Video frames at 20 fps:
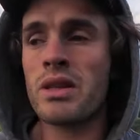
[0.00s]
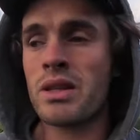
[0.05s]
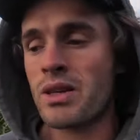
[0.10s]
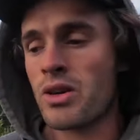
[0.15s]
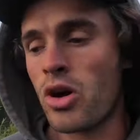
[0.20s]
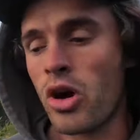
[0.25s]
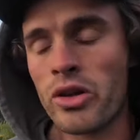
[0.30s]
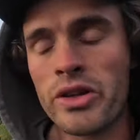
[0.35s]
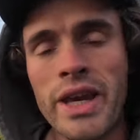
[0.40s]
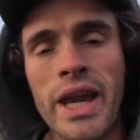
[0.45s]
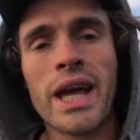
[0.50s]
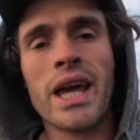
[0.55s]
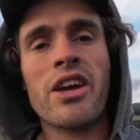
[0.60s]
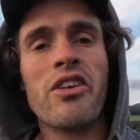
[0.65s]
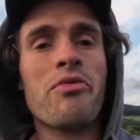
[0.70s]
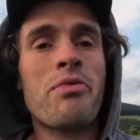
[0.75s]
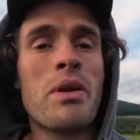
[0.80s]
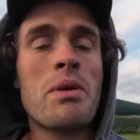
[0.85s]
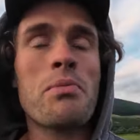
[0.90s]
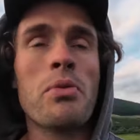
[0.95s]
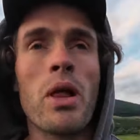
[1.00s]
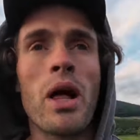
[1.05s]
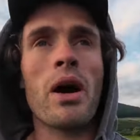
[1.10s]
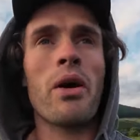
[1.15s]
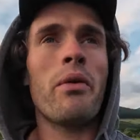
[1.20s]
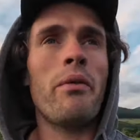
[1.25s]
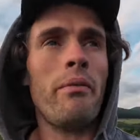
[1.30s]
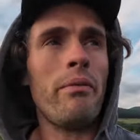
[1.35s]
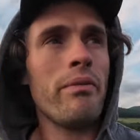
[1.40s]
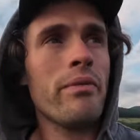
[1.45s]
Cut negative people
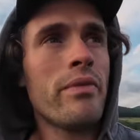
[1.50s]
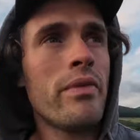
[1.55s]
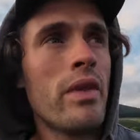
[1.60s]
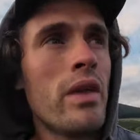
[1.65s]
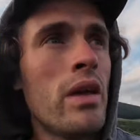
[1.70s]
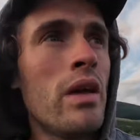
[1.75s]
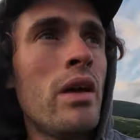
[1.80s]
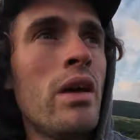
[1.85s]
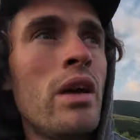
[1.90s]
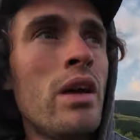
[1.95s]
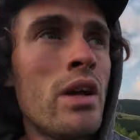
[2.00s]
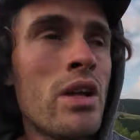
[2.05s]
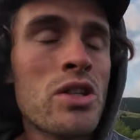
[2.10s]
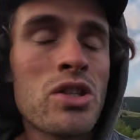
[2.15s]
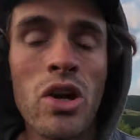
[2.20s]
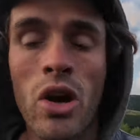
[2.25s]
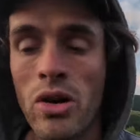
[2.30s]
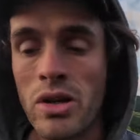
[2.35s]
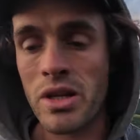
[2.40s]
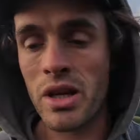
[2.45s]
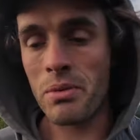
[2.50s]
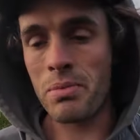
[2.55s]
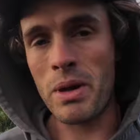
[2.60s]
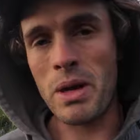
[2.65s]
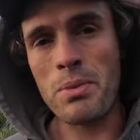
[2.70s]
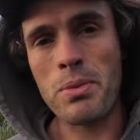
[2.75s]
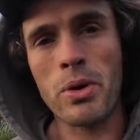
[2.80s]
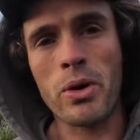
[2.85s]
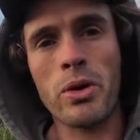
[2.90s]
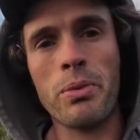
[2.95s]
out, toxic
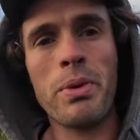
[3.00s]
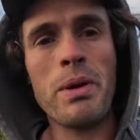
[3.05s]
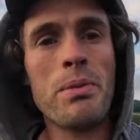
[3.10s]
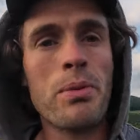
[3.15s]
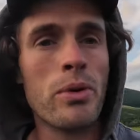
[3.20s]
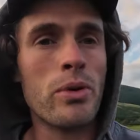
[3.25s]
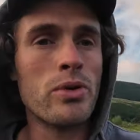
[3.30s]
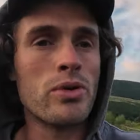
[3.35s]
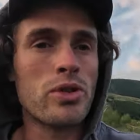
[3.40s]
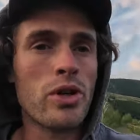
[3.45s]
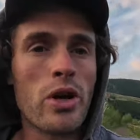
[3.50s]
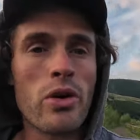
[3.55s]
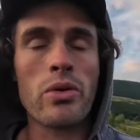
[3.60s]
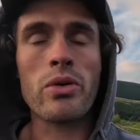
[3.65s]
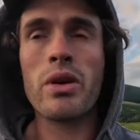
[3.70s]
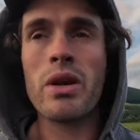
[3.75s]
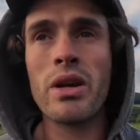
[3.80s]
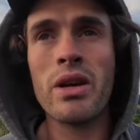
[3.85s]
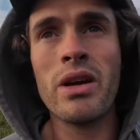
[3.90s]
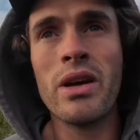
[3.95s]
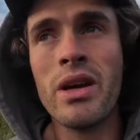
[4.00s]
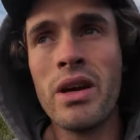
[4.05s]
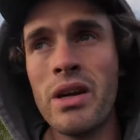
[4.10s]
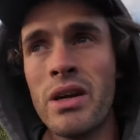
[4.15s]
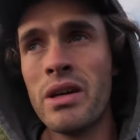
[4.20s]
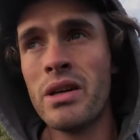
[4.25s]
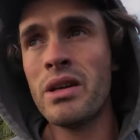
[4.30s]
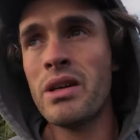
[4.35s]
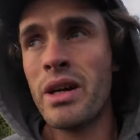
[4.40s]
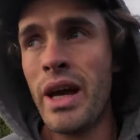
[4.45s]
people, people who don't
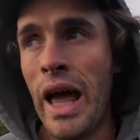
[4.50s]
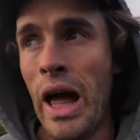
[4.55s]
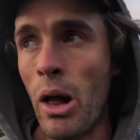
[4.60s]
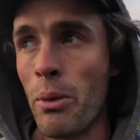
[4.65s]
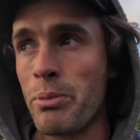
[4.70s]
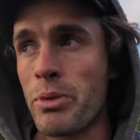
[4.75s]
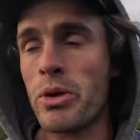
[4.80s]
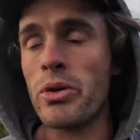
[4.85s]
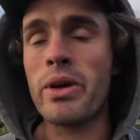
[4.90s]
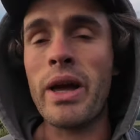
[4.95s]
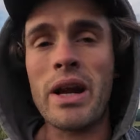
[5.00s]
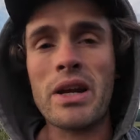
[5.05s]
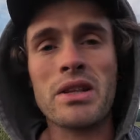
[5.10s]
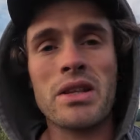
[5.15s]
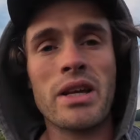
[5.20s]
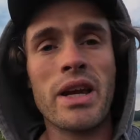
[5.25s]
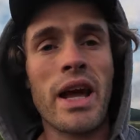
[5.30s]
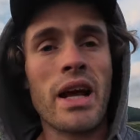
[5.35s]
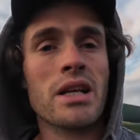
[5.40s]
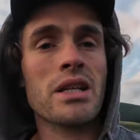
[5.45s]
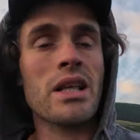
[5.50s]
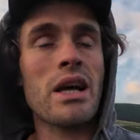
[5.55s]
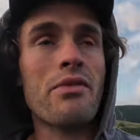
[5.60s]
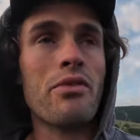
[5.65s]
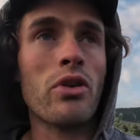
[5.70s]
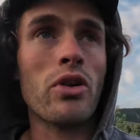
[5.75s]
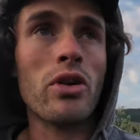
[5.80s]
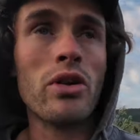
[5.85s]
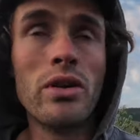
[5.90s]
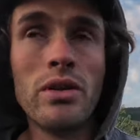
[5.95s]
help you get to the next
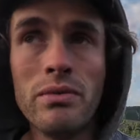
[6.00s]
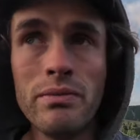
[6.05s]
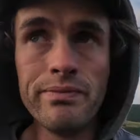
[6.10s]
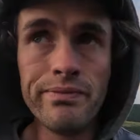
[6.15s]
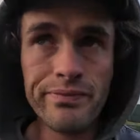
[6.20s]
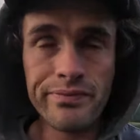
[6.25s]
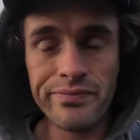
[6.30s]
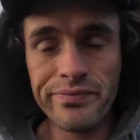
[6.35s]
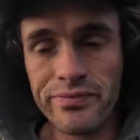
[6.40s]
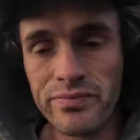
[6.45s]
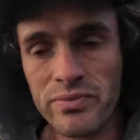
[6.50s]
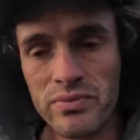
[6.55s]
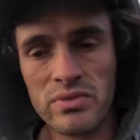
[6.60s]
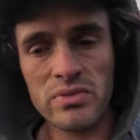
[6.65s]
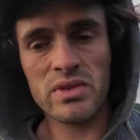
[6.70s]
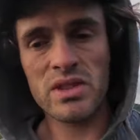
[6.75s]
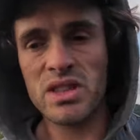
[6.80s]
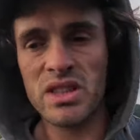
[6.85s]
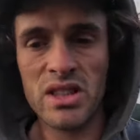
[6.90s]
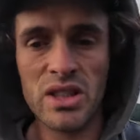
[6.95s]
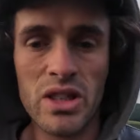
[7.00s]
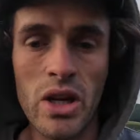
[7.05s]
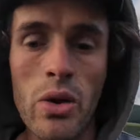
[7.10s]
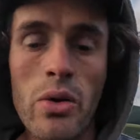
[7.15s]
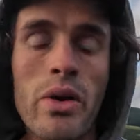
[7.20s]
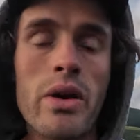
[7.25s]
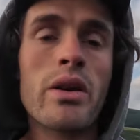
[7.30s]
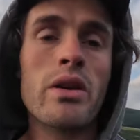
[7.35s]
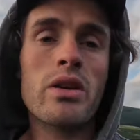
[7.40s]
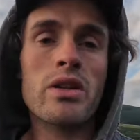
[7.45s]
level.
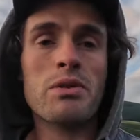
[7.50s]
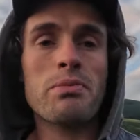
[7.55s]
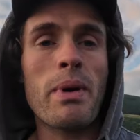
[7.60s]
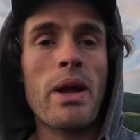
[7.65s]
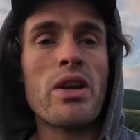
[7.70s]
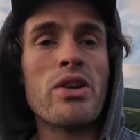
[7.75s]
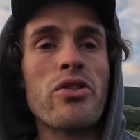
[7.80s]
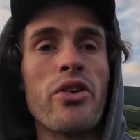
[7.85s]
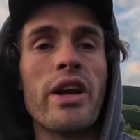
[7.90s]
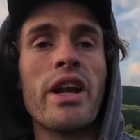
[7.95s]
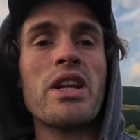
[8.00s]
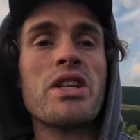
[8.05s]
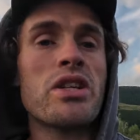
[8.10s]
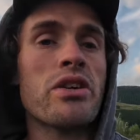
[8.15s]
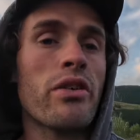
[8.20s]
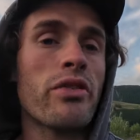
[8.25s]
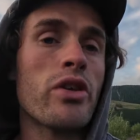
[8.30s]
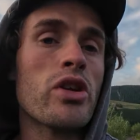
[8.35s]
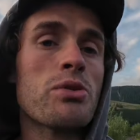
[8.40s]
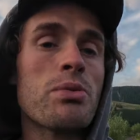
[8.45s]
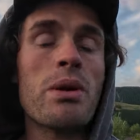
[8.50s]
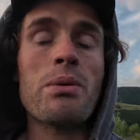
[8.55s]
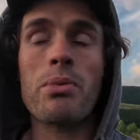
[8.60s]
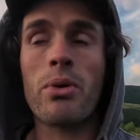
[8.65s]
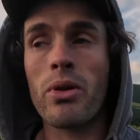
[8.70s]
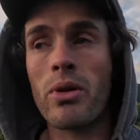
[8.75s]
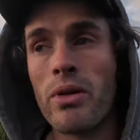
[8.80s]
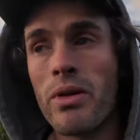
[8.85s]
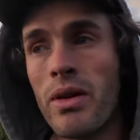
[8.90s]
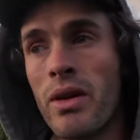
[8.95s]
Don't spend your energy on those
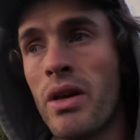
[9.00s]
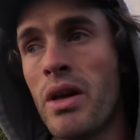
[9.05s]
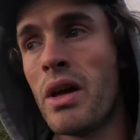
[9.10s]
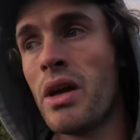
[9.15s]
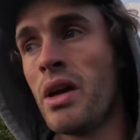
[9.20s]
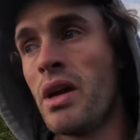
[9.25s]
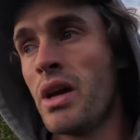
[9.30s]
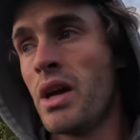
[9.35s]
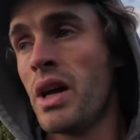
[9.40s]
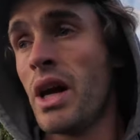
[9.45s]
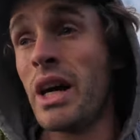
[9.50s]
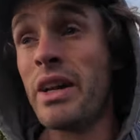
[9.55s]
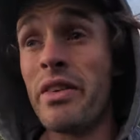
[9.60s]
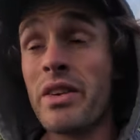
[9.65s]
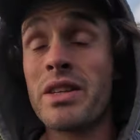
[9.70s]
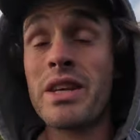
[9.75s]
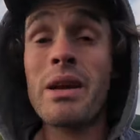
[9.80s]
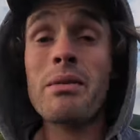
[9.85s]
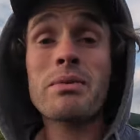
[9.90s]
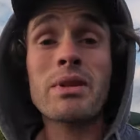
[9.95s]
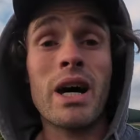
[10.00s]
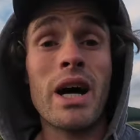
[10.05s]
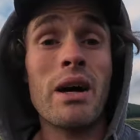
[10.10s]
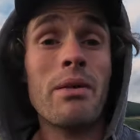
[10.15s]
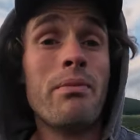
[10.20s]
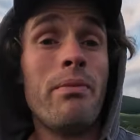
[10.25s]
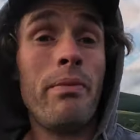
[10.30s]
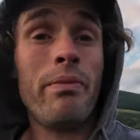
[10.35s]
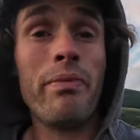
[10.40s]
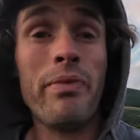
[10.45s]
people. And at the same
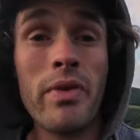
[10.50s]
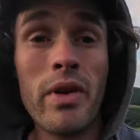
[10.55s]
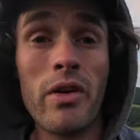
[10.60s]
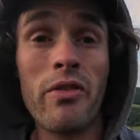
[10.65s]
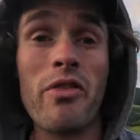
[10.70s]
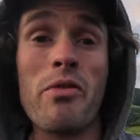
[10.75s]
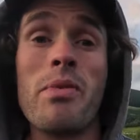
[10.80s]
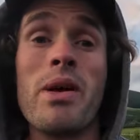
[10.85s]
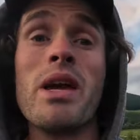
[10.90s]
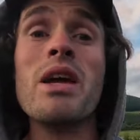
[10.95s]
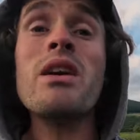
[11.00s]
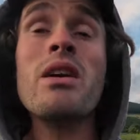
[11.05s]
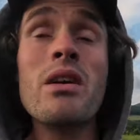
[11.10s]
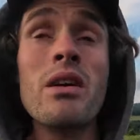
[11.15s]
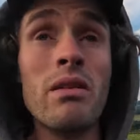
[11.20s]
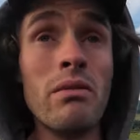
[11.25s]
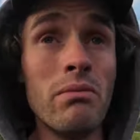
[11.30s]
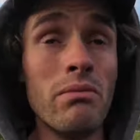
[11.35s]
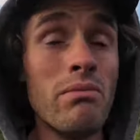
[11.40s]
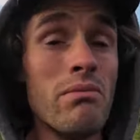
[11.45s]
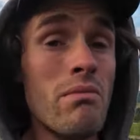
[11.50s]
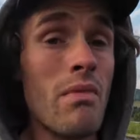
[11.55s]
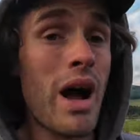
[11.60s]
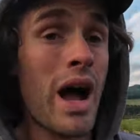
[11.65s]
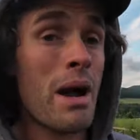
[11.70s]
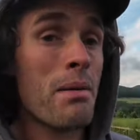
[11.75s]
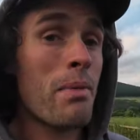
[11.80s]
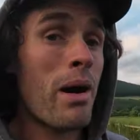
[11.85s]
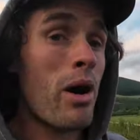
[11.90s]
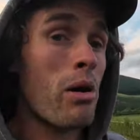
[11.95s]
time, for me,
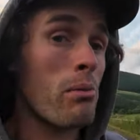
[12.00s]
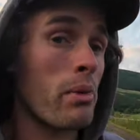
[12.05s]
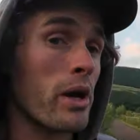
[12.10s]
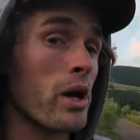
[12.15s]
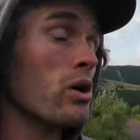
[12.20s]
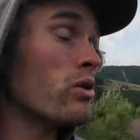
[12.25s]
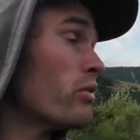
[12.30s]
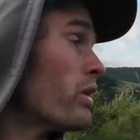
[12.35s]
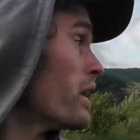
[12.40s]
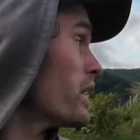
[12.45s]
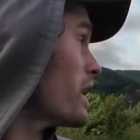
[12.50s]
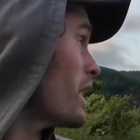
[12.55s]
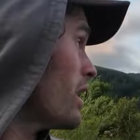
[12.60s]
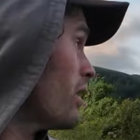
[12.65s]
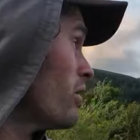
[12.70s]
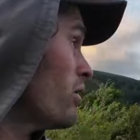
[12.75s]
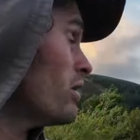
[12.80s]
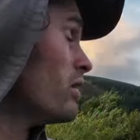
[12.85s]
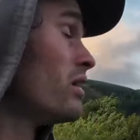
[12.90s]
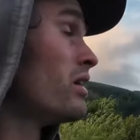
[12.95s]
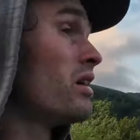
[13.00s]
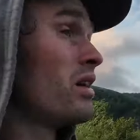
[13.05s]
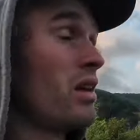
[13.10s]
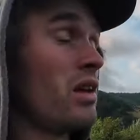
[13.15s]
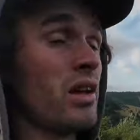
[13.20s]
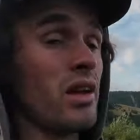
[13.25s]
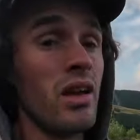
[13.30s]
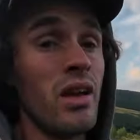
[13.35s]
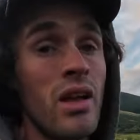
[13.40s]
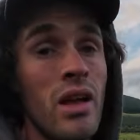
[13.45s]
I'm out on my own right now,
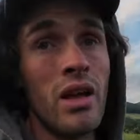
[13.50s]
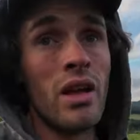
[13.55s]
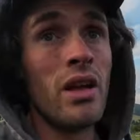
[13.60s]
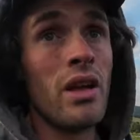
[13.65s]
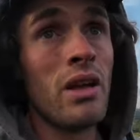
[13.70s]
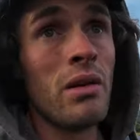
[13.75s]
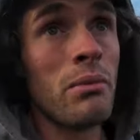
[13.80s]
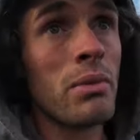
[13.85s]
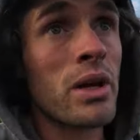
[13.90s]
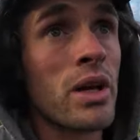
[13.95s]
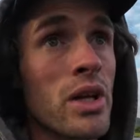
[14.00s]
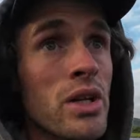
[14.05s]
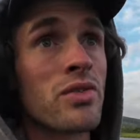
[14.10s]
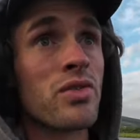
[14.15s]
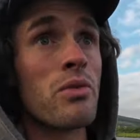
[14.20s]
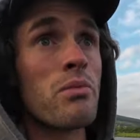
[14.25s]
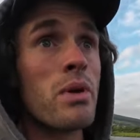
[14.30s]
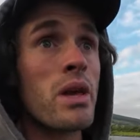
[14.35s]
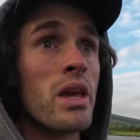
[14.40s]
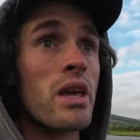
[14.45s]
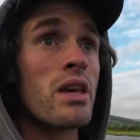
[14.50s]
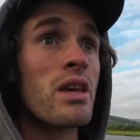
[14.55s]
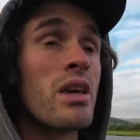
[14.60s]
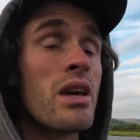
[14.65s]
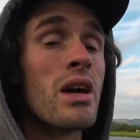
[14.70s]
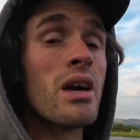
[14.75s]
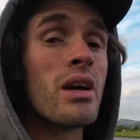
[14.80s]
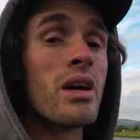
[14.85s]
because for me,